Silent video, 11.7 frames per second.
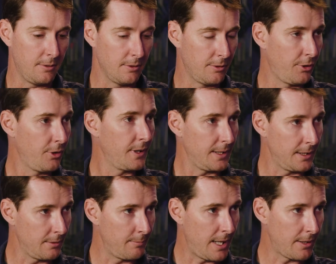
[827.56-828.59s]
little unit
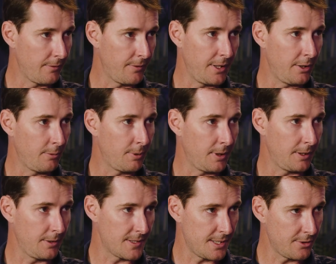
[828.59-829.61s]
in the back of the Sentry. airplane,
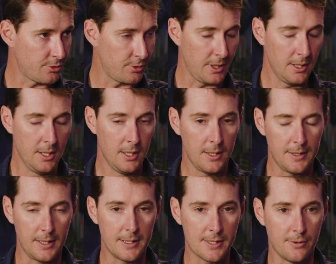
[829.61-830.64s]
the Sentry, mm -hmm.
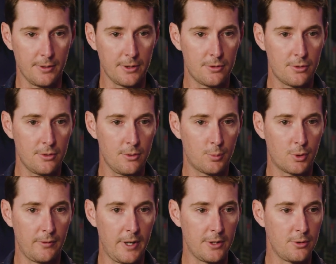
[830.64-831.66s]
that is going to
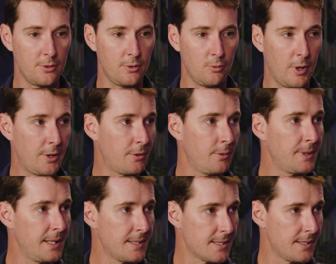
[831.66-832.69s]
provide you weather
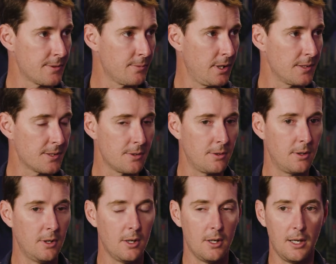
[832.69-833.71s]
updates as well. So
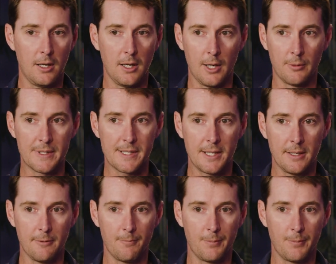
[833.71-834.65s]
uh, I would say